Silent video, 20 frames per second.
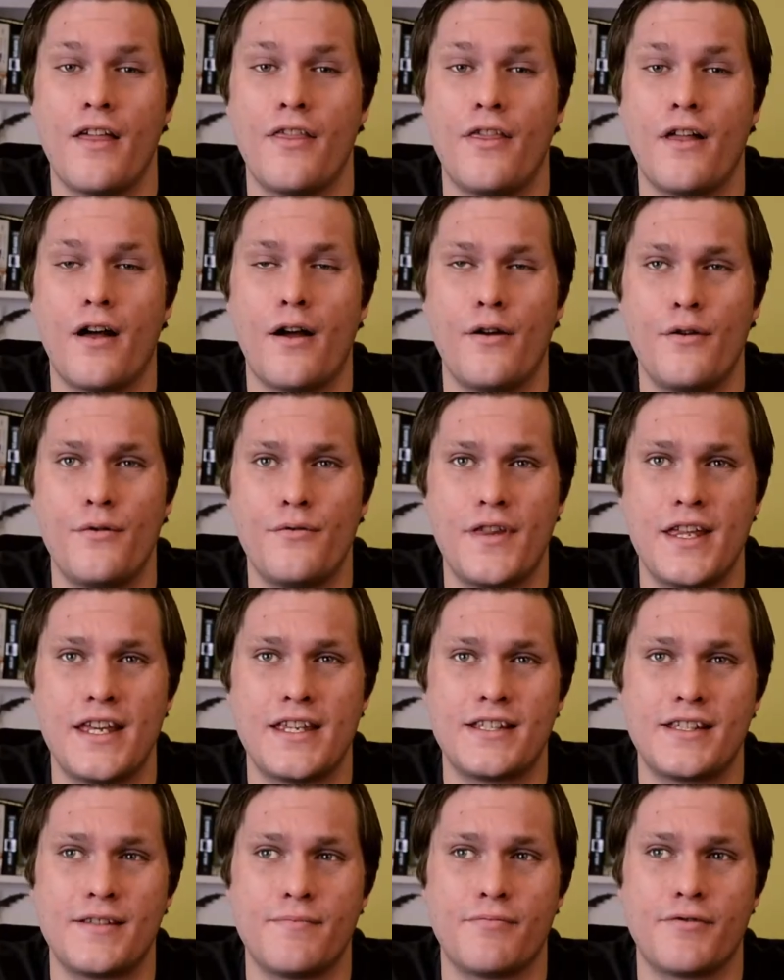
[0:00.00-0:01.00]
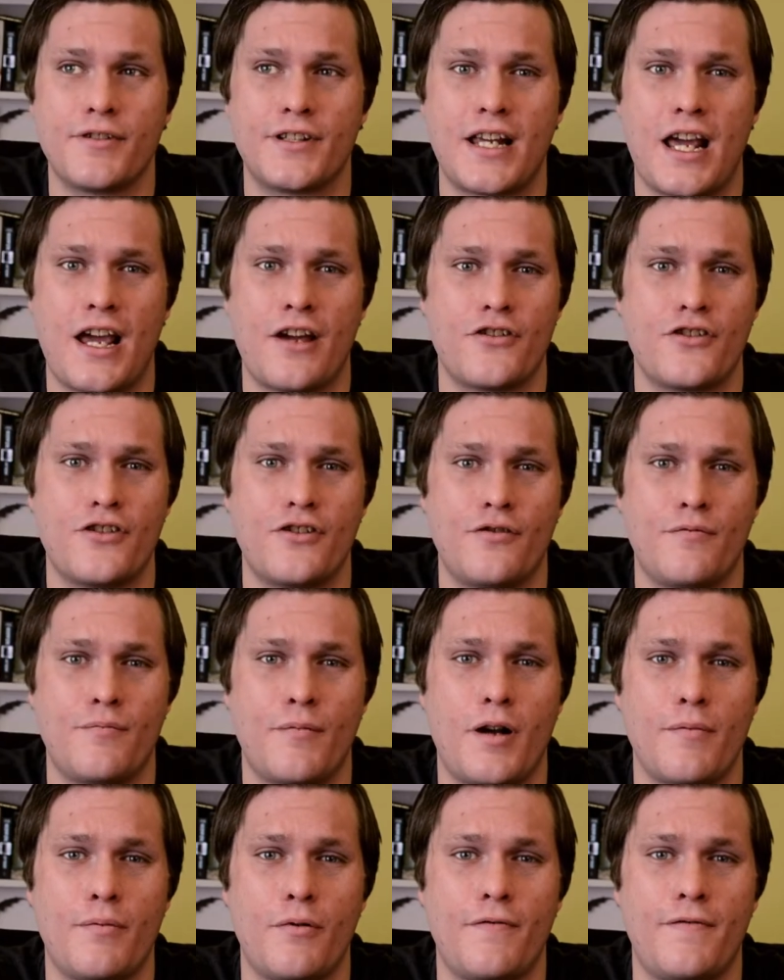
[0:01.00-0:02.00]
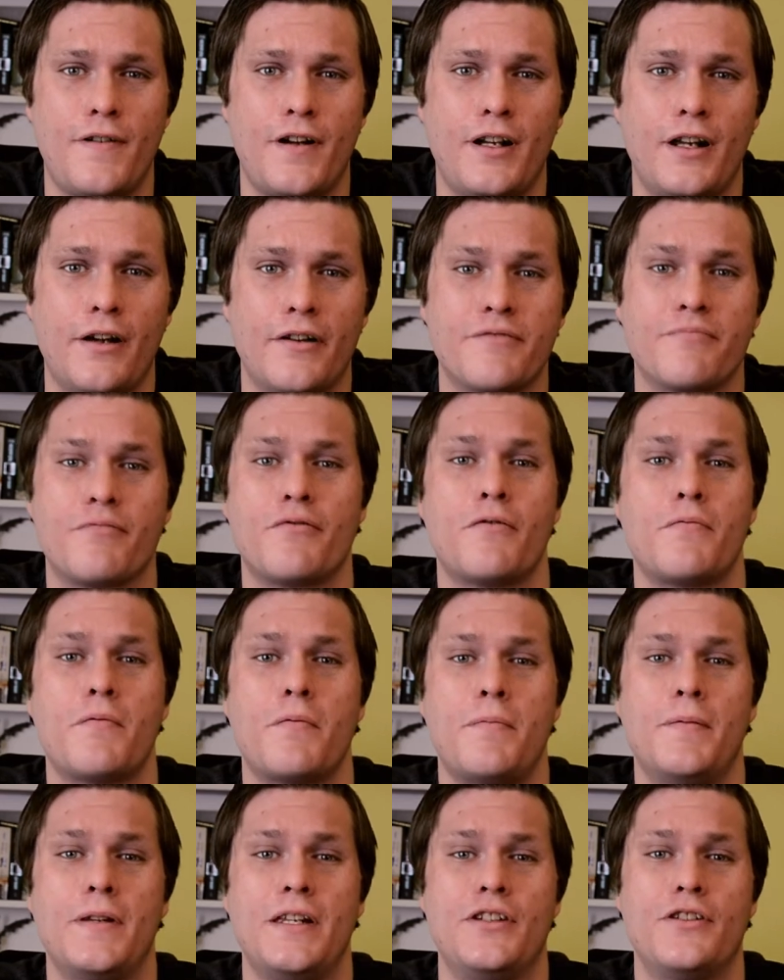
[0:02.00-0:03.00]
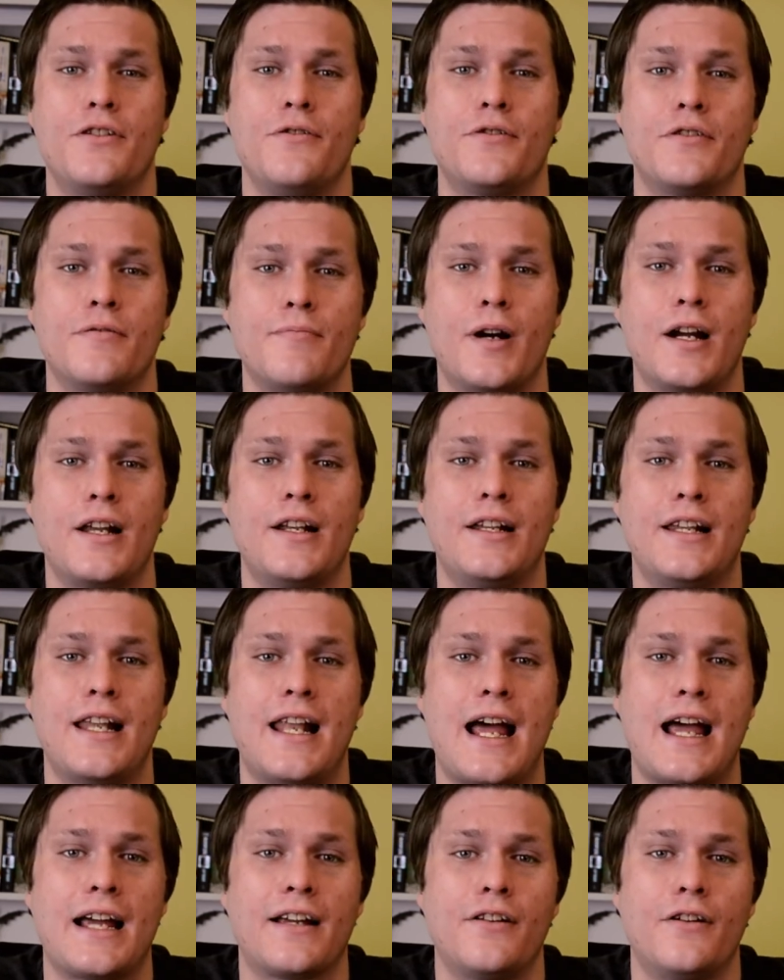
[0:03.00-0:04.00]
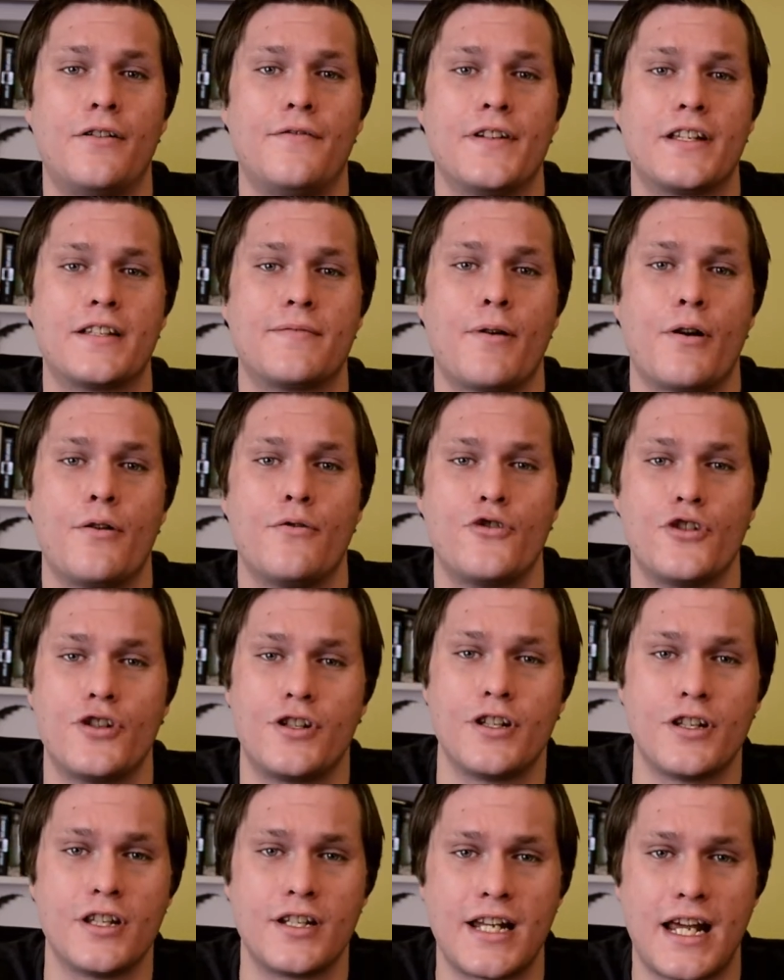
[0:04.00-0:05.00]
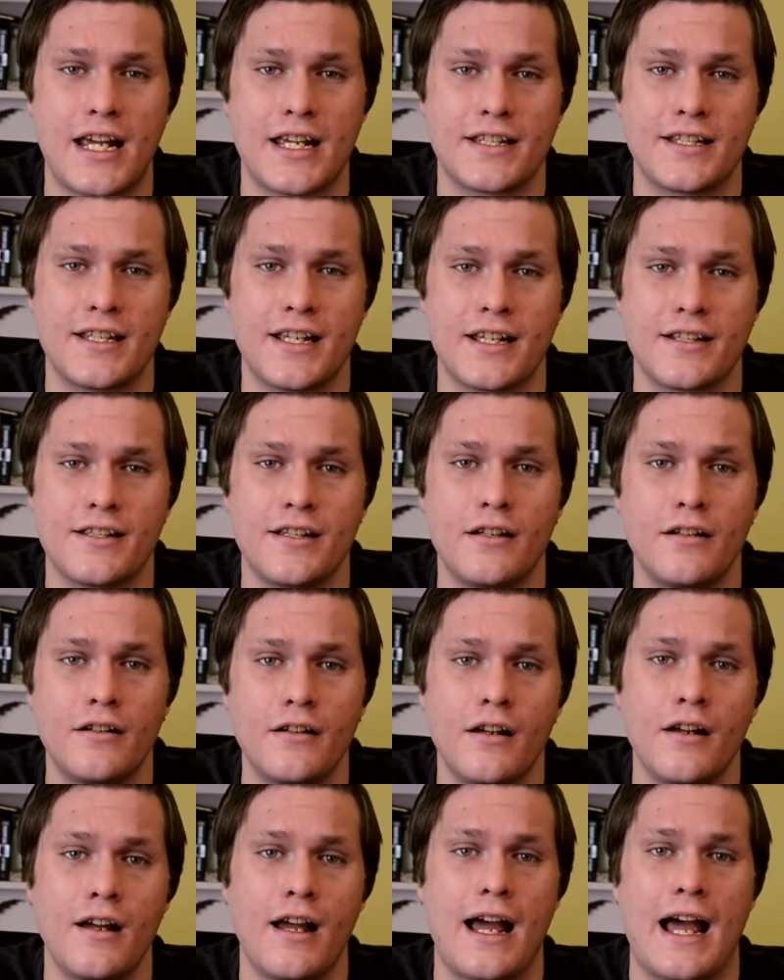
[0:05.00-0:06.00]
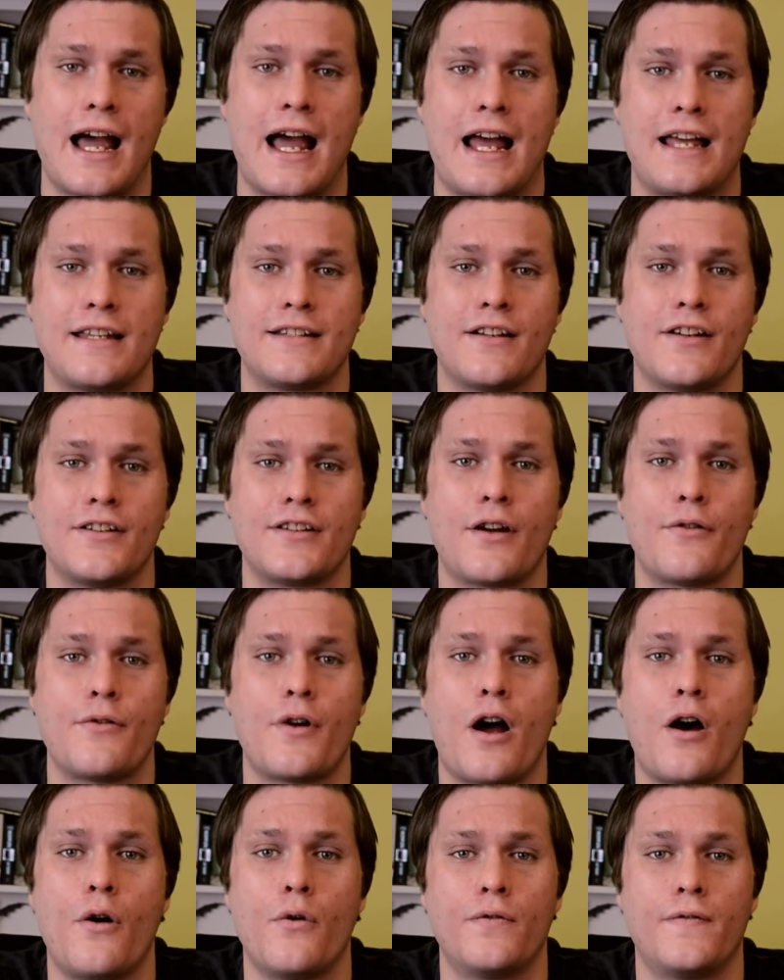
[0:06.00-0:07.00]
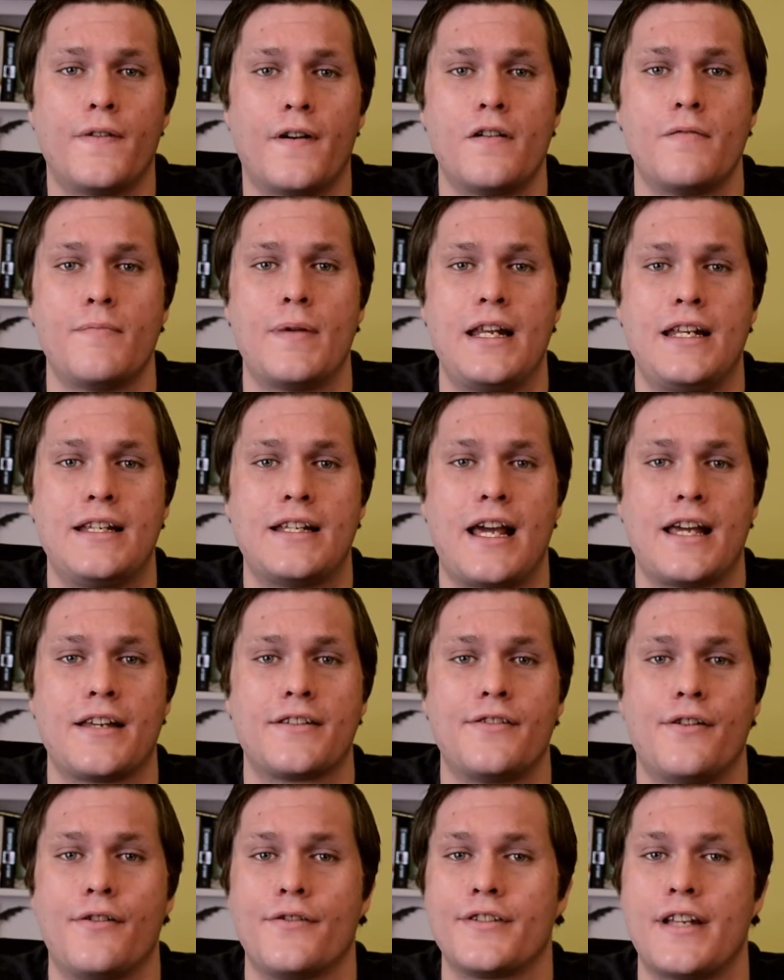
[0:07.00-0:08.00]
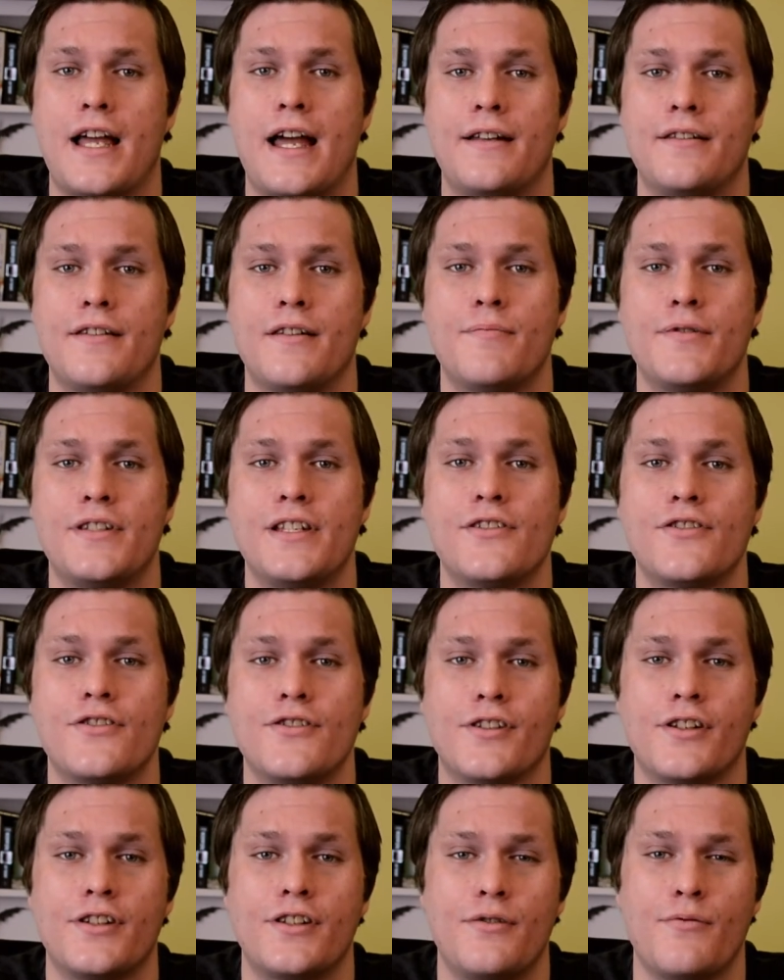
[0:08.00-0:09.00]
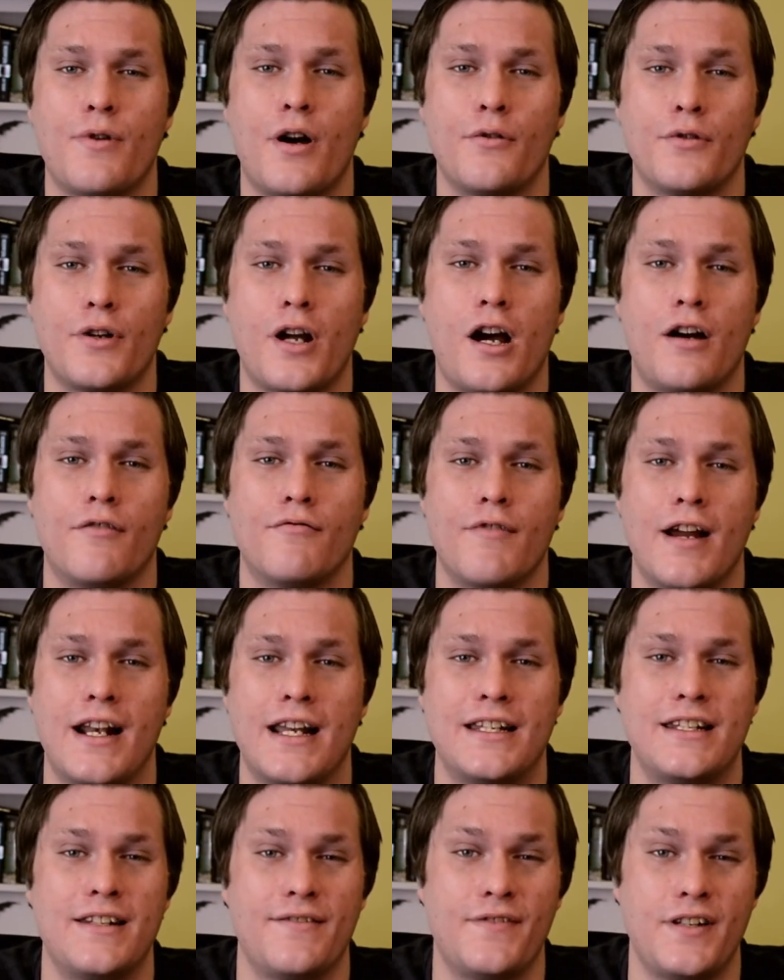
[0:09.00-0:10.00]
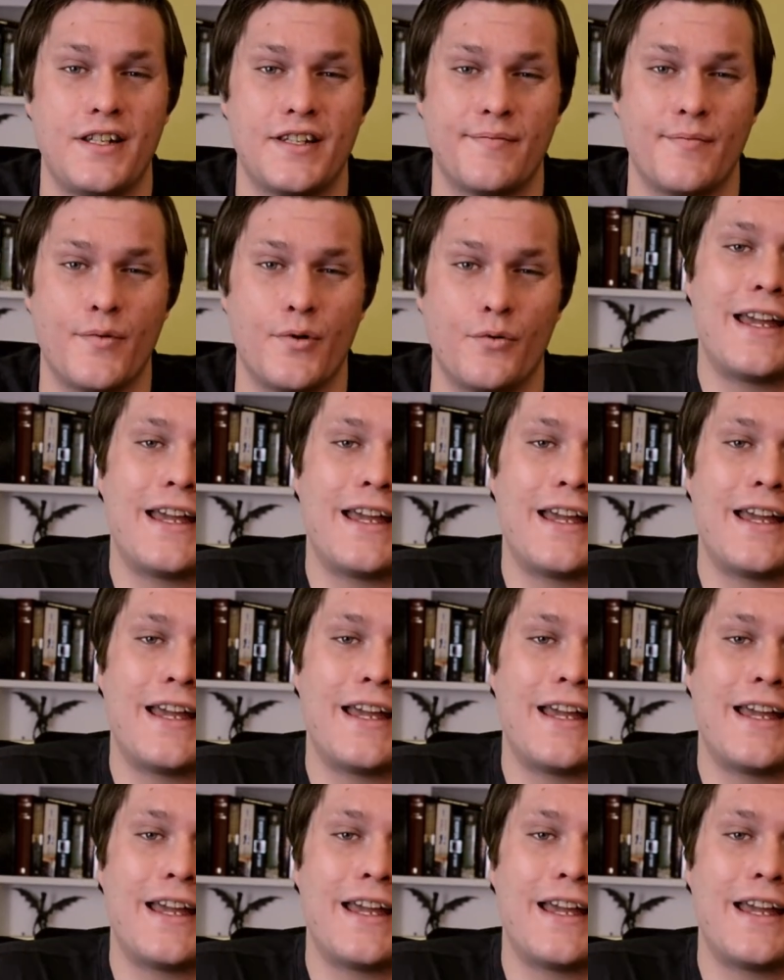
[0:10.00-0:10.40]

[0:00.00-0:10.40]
though this protection on my portfolio is probably due to my lack of exposure to the tech sector, as I don't hold very many tech stocks and the positions I do hold are relatively small.